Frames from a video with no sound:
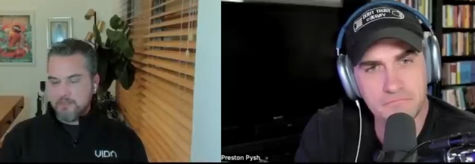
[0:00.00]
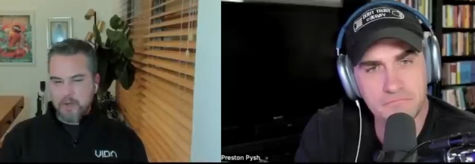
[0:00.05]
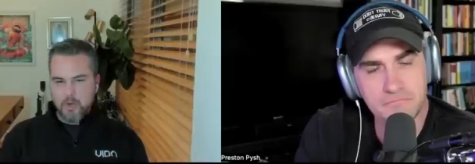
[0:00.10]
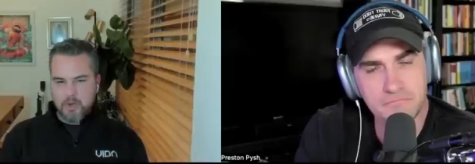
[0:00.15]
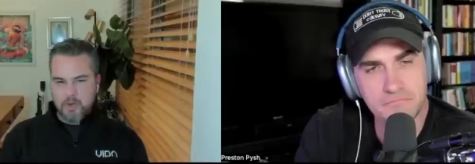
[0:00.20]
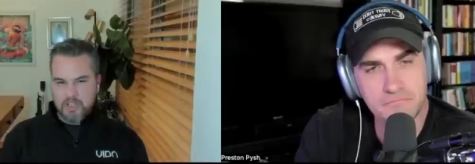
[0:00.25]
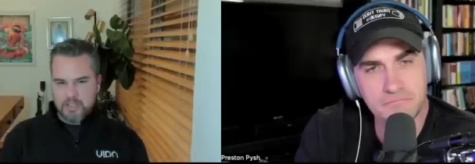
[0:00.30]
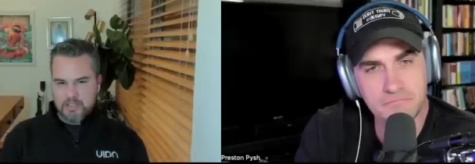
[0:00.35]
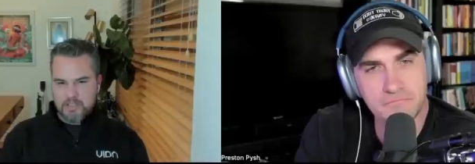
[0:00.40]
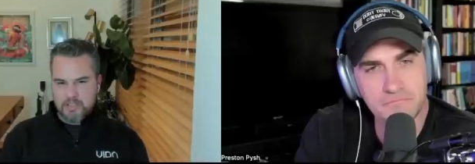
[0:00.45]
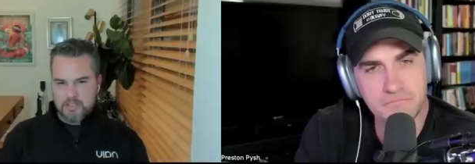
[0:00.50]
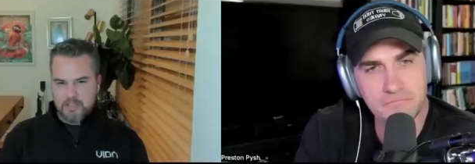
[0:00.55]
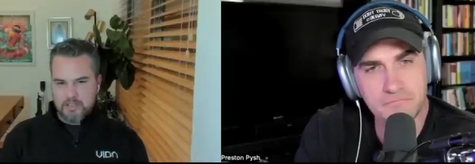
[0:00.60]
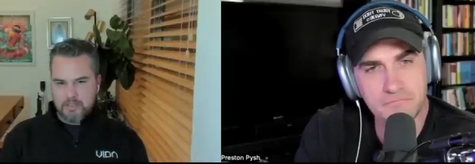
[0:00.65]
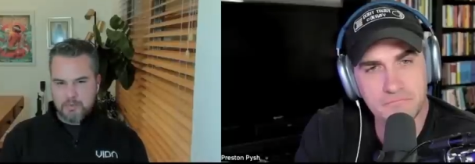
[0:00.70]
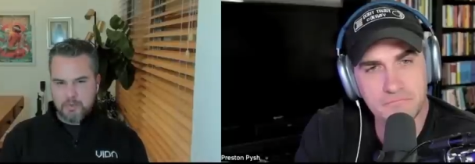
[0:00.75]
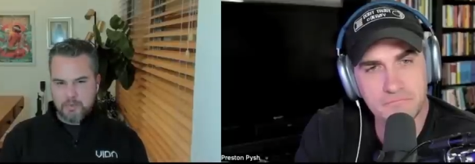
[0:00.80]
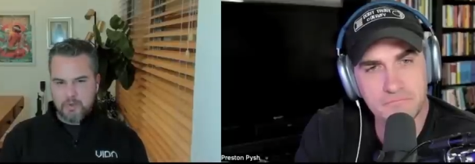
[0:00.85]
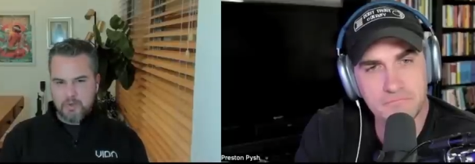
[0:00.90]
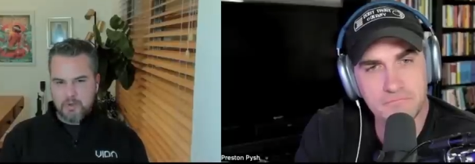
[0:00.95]
Speaker 1: focus.
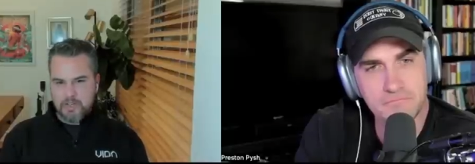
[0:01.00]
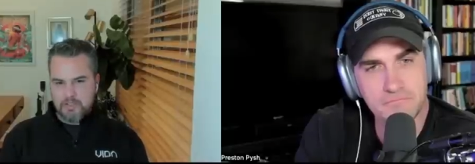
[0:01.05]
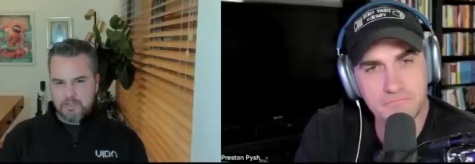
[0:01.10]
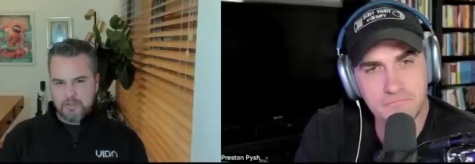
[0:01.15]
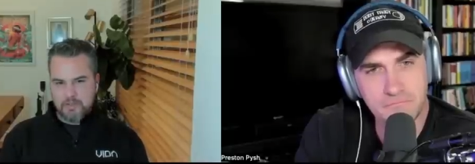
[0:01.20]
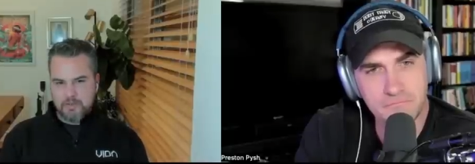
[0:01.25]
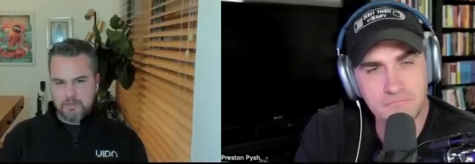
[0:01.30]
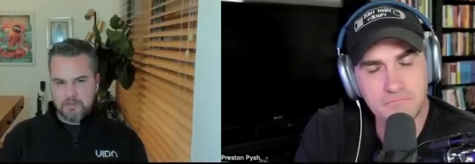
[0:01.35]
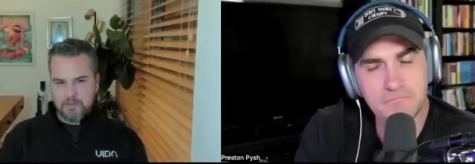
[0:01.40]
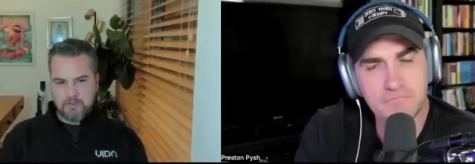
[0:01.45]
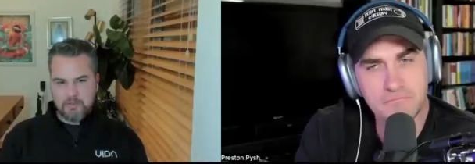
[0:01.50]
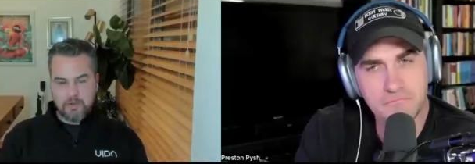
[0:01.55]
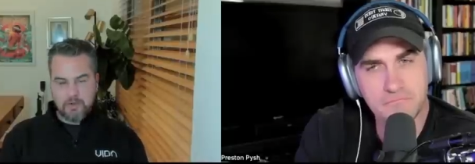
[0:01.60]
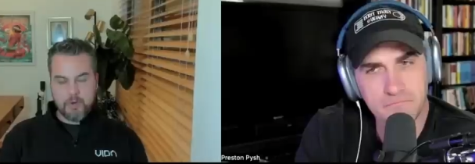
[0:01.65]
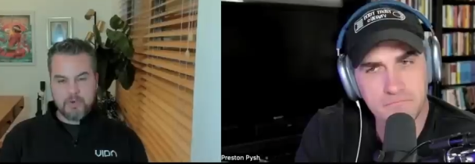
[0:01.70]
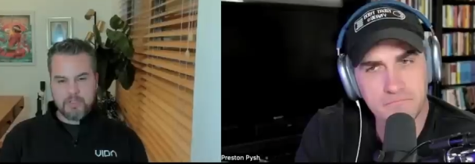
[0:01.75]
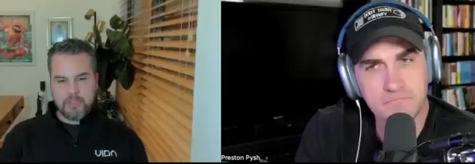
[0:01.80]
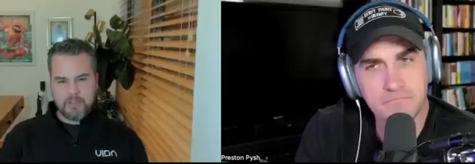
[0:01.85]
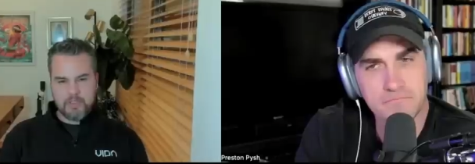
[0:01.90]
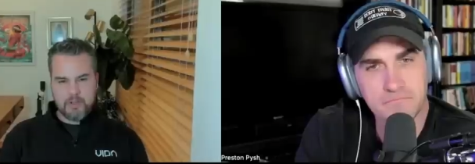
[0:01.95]
It requires sort of a
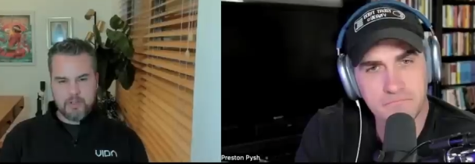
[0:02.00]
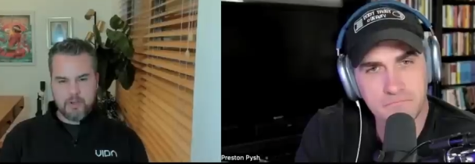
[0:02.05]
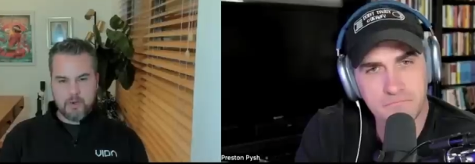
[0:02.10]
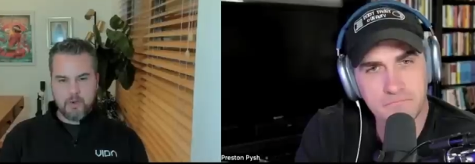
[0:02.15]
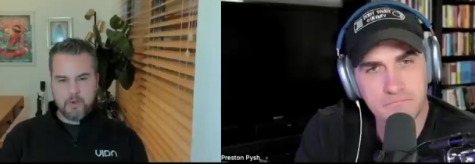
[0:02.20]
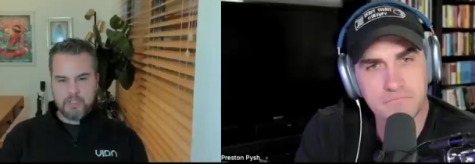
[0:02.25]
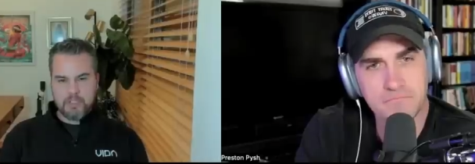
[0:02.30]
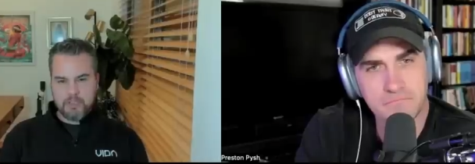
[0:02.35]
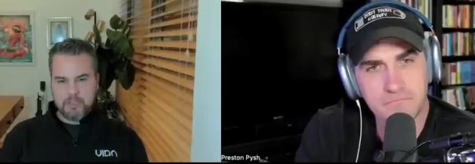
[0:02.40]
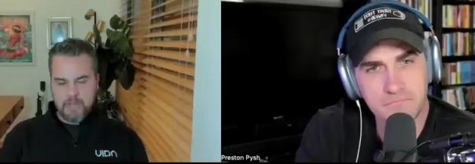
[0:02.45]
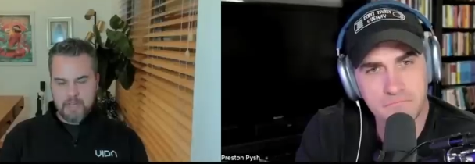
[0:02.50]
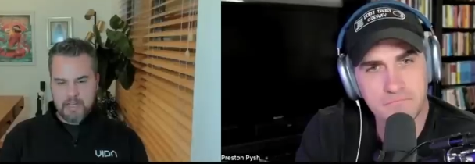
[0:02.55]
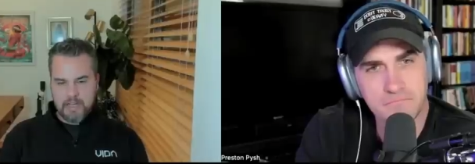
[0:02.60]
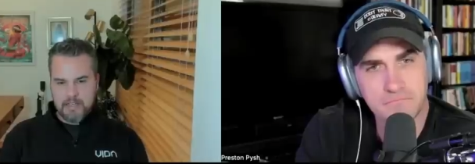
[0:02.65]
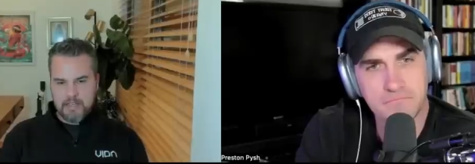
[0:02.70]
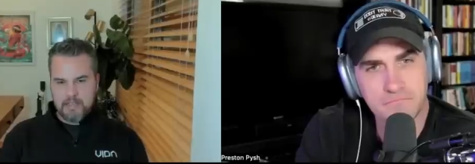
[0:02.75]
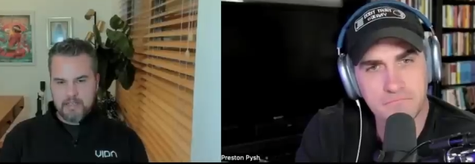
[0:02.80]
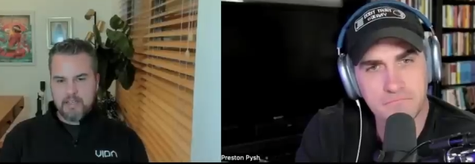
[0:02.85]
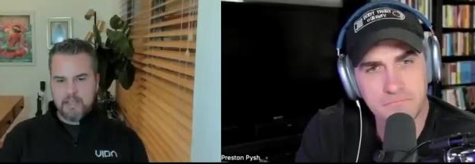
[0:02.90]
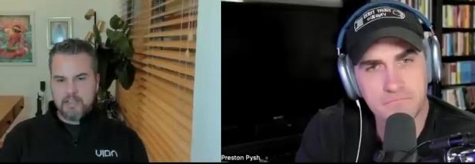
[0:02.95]
focused goal in
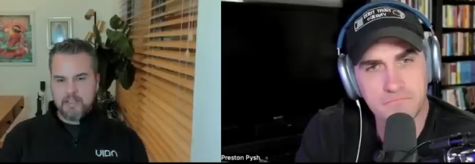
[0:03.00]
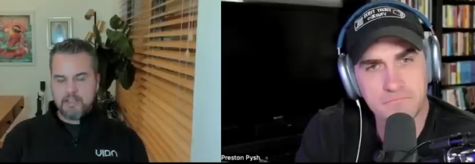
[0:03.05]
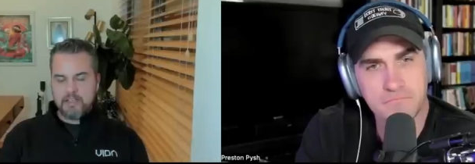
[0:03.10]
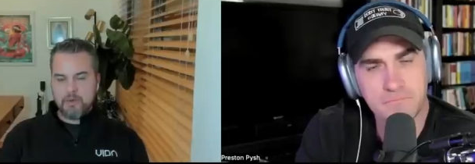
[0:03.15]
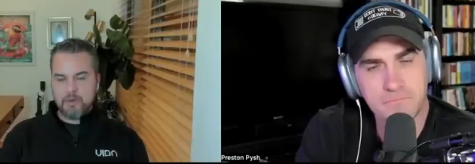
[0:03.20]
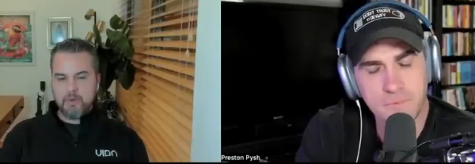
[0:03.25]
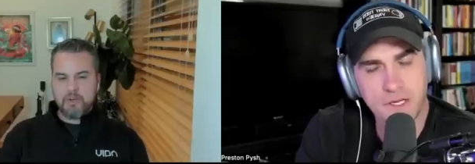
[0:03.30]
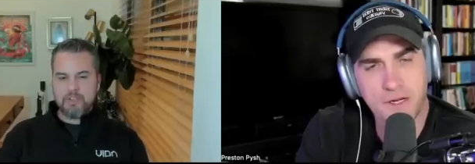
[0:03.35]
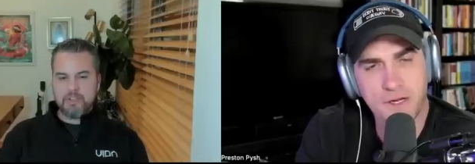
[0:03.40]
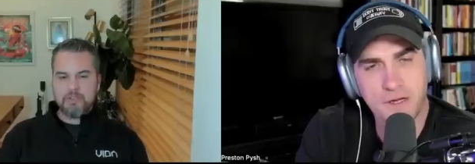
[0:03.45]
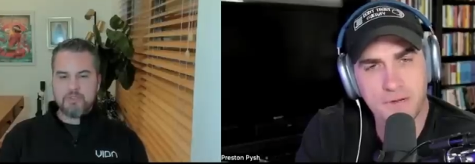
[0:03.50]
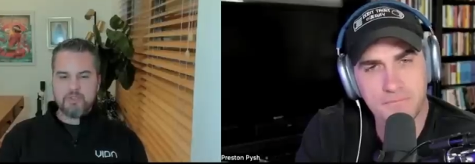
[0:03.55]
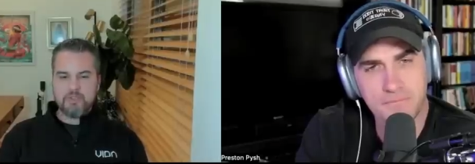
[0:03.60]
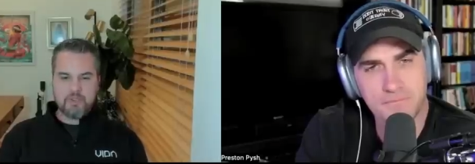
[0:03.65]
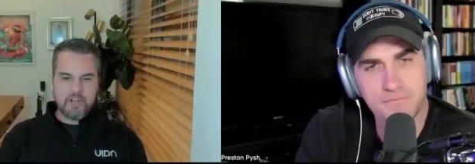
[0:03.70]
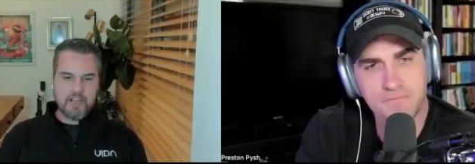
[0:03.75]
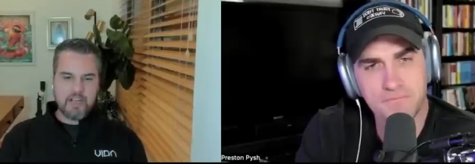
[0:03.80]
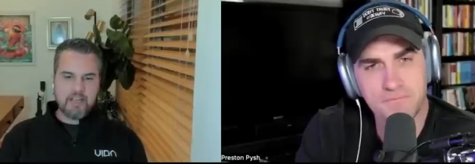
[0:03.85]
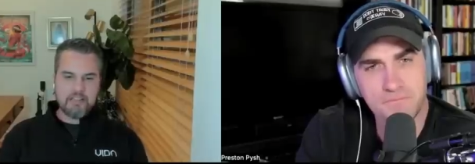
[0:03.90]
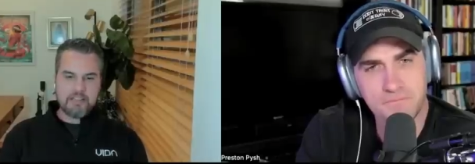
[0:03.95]
mind. You know, yeah. what are you
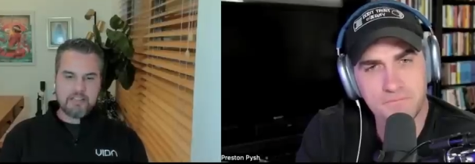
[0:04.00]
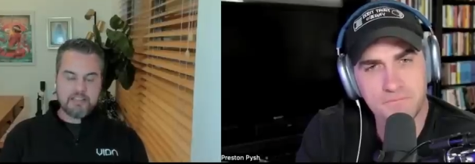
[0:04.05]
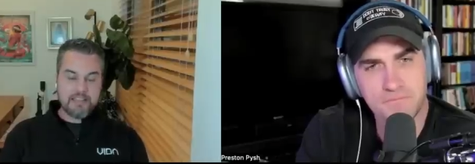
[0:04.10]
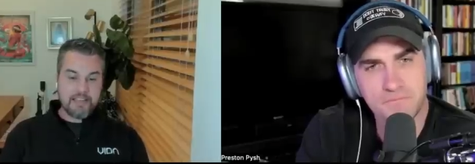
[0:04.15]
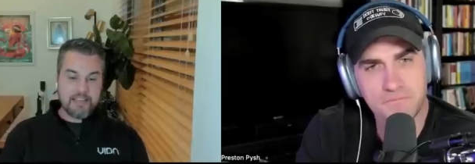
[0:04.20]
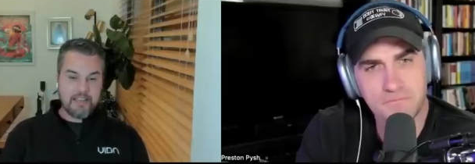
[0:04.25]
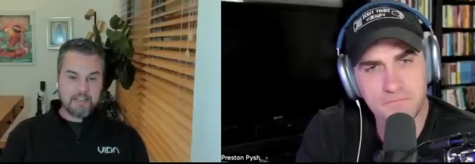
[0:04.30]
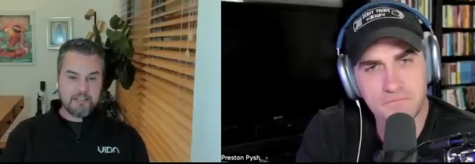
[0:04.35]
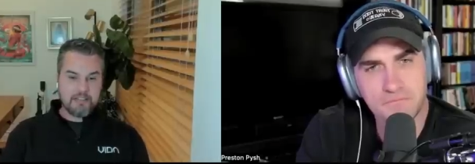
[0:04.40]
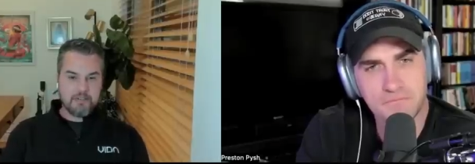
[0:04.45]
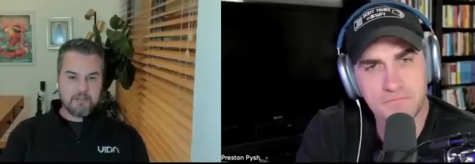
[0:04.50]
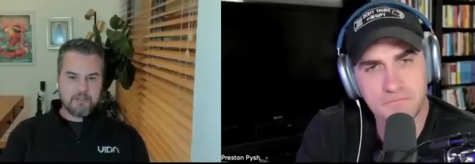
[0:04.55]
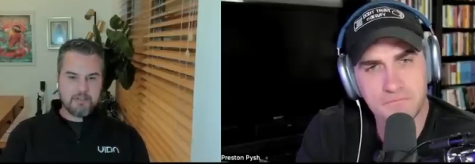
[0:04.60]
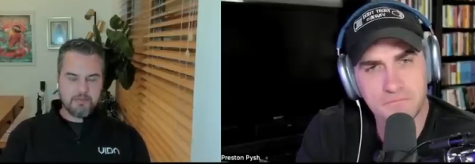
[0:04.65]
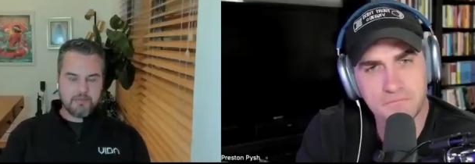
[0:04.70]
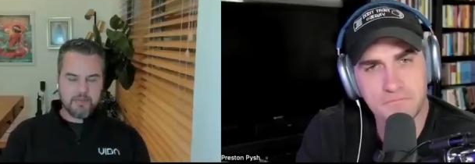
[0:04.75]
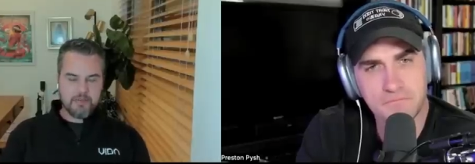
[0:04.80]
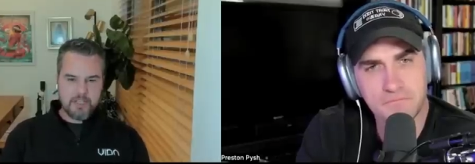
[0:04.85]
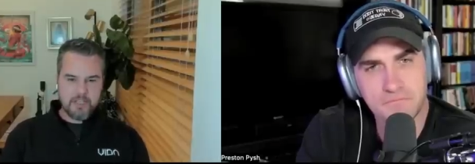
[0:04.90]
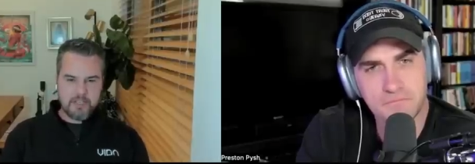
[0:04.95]
trying to get to,
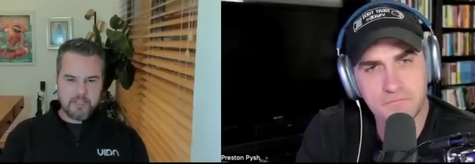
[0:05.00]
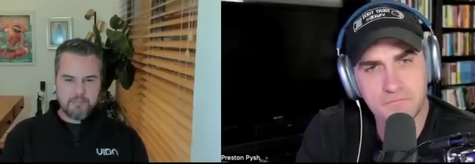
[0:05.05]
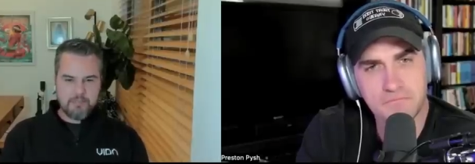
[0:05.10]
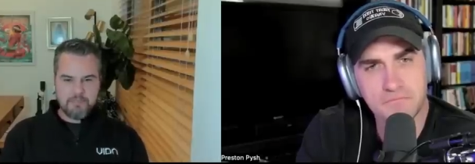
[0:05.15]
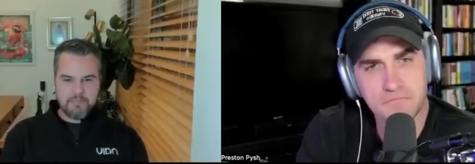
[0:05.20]
right?